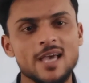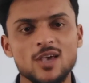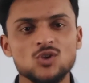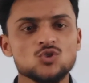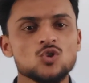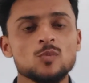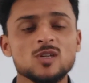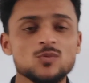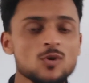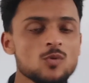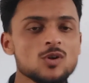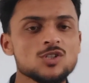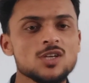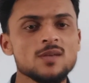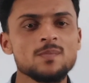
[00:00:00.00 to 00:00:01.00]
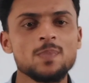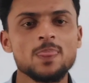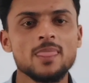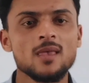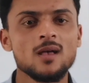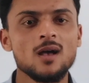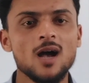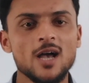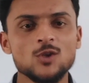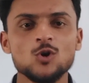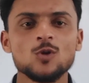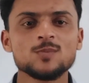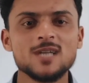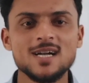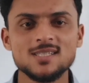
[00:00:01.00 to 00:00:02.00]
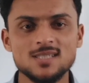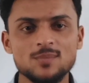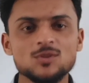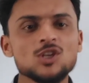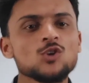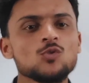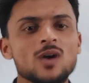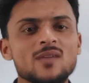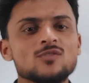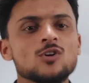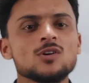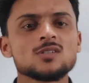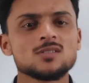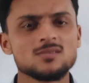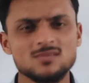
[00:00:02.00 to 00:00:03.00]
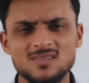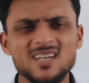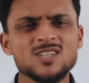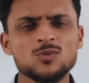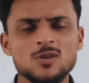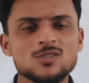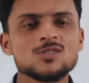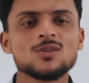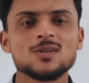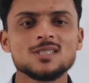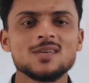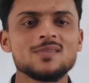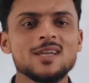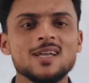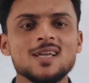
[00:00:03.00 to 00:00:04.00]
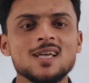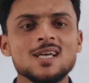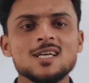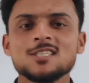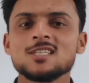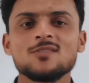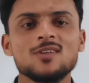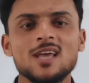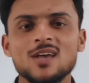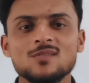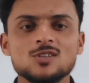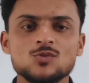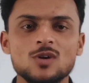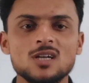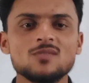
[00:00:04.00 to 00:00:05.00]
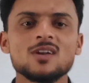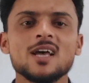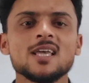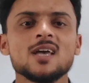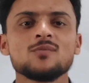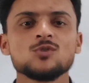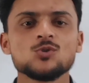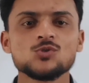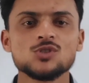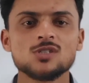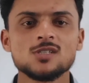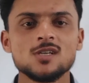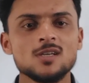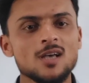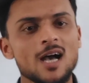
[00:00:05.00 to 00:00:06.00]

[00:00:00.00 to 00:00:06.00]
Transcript: Thank you so much for watching. I hope that something you have got. That was not the very tough language whatever I have used.